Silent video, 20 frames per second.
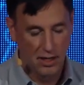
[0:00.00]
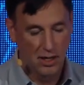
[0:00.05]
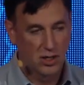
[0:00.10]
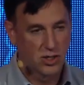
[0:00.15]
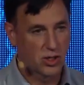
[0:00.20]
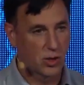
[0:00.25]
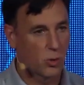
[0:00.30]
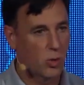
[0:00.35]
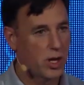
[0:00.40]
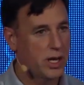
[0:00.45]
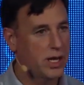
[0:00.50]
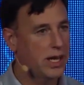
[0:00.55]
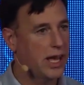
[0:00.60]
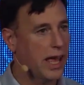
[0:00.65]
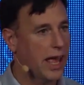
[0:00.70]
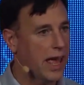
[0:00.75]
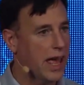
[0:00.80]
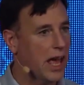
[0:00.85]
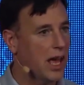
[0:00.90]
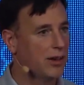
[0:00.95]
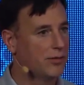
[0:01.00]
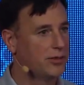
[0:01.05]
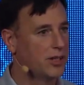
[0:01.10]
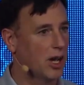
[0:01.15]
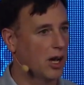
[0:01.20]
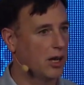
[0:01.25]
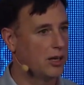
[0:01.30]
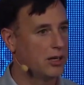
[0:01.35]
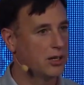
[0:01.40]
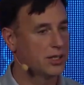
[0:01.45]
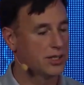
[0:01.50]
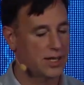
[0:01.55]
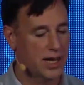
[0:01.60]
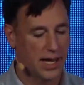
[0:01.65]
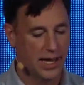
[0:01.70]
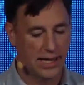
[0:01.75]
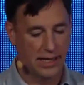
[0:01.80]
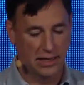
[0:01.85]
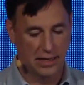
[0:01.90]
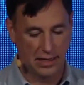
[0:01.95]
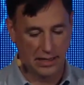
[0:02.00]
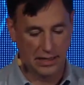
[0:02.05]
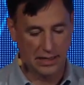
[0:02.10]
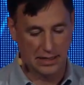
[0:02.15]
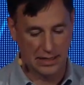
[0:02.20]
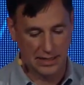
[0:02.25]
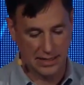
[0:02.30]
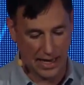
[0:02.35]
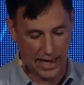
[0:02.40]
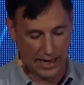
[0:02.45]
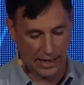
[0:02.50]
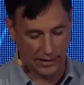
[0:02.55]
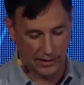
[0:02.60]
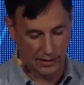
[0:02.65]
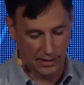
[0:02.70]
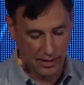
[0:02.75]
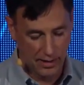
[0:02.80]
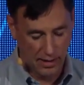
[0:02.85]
So what do you have to understand and contain